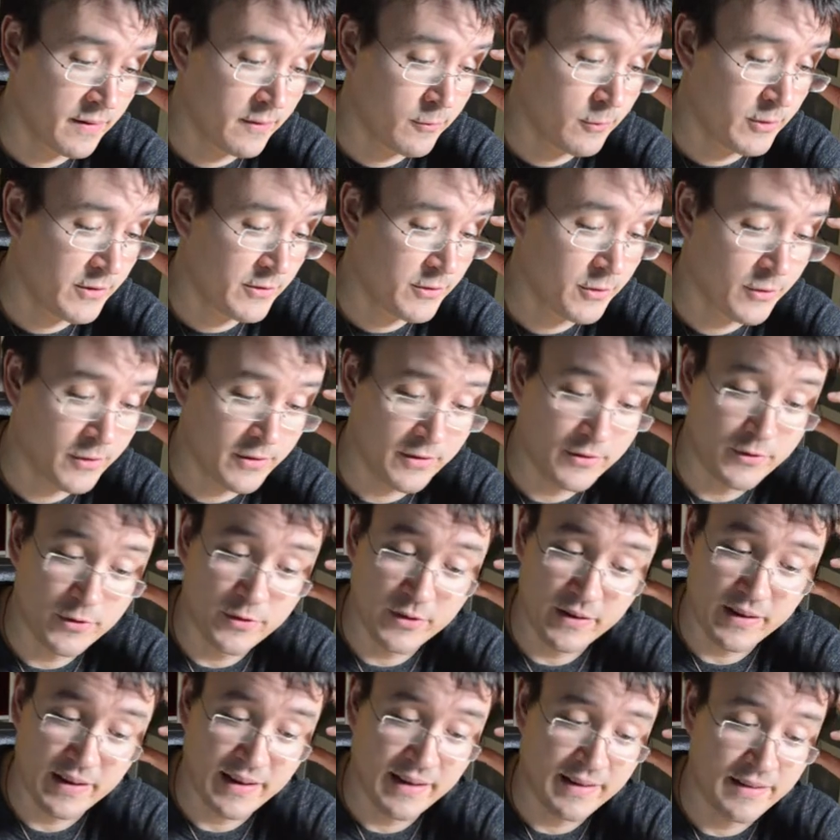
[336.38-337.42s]
returning to the
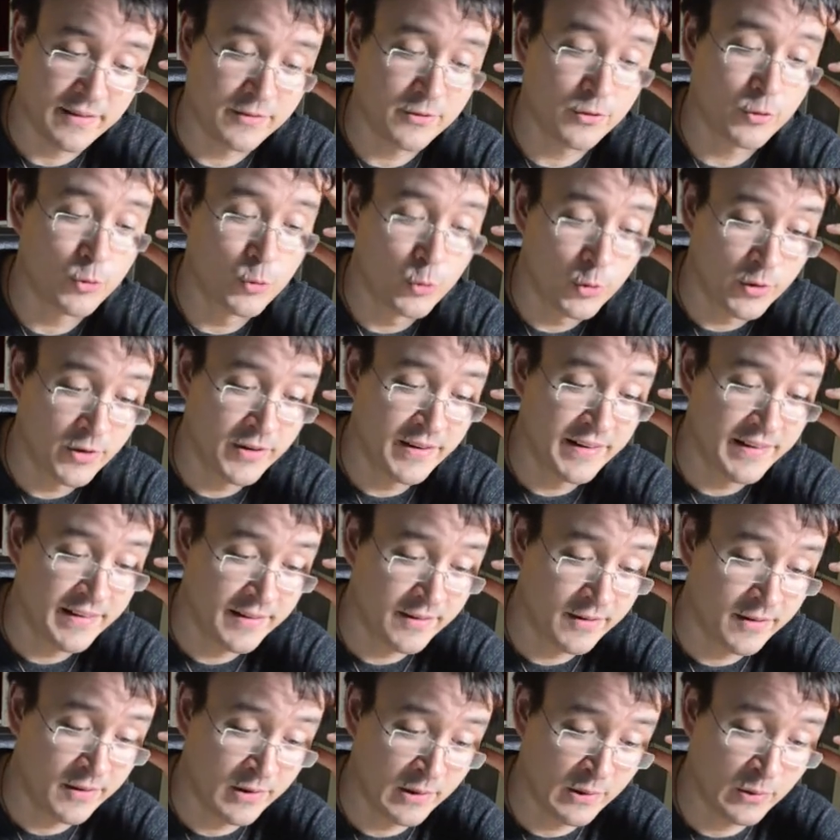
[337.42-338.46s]
guided tour
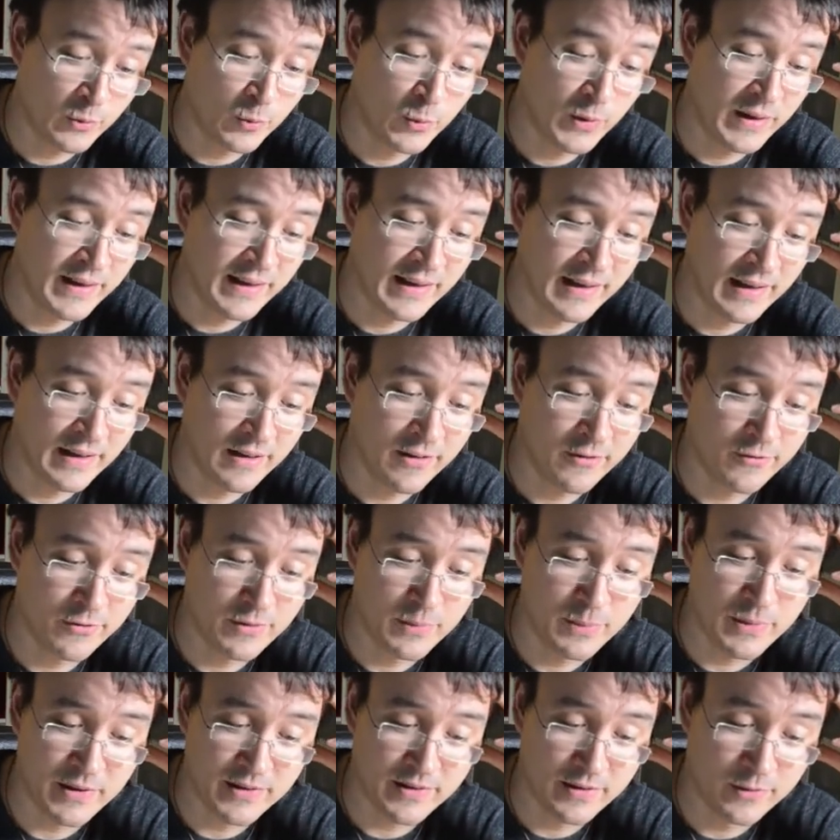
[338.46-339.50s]
here, we have the
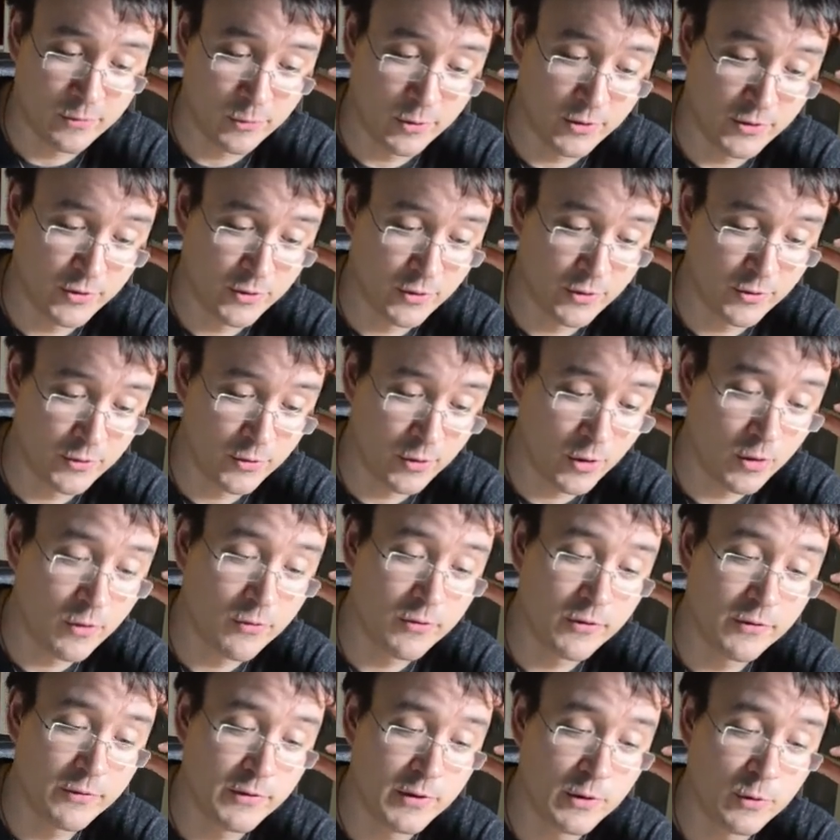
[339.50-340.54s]
button Return to
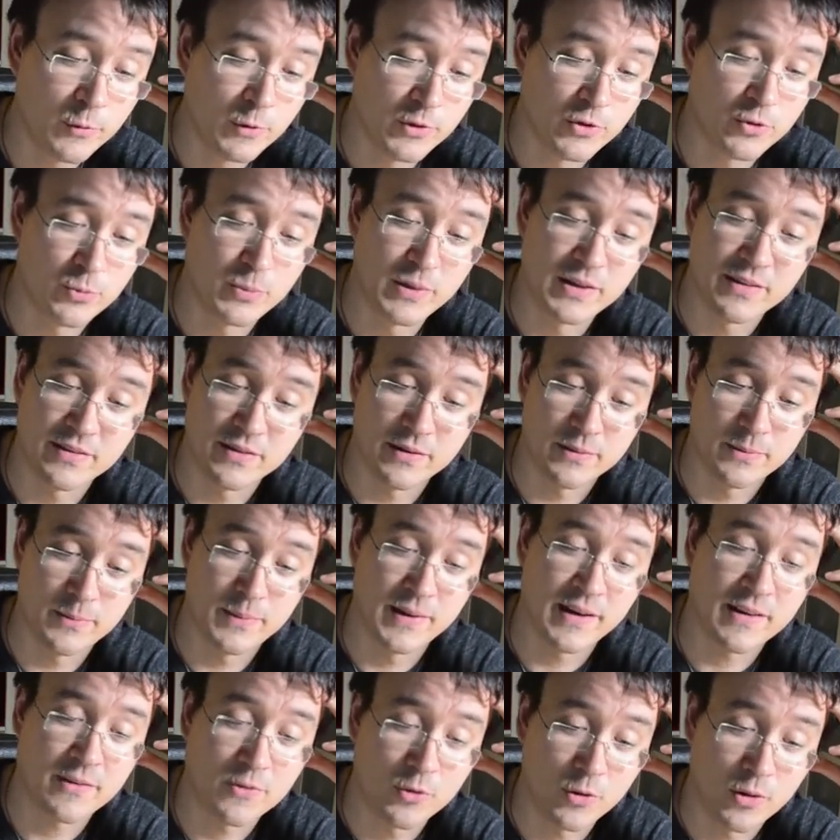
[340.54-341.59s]
Overview, which brings us
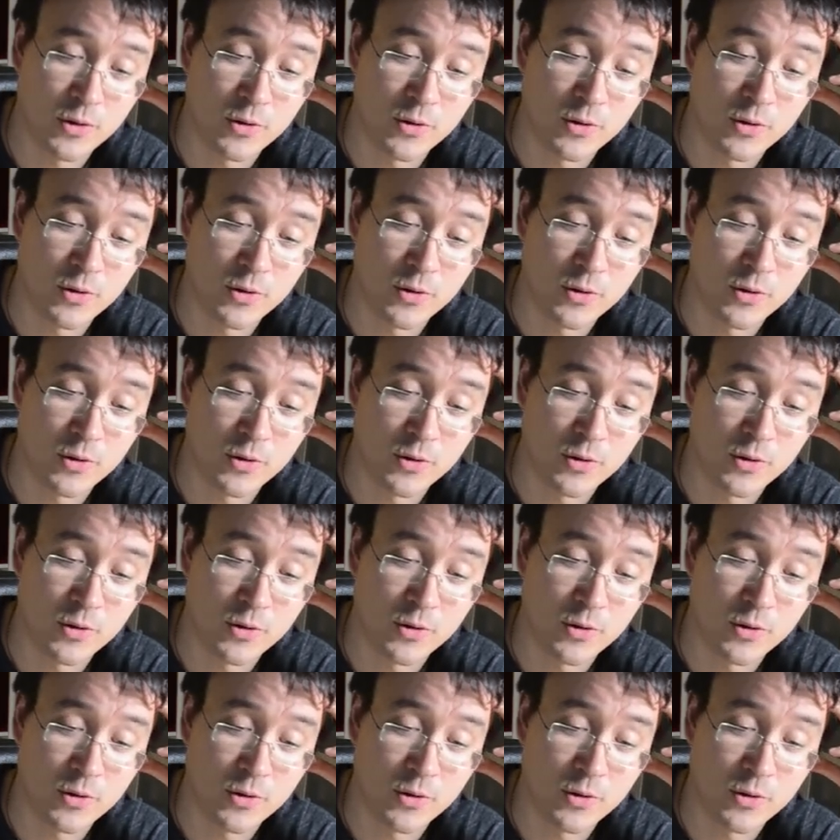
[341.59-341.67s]
back to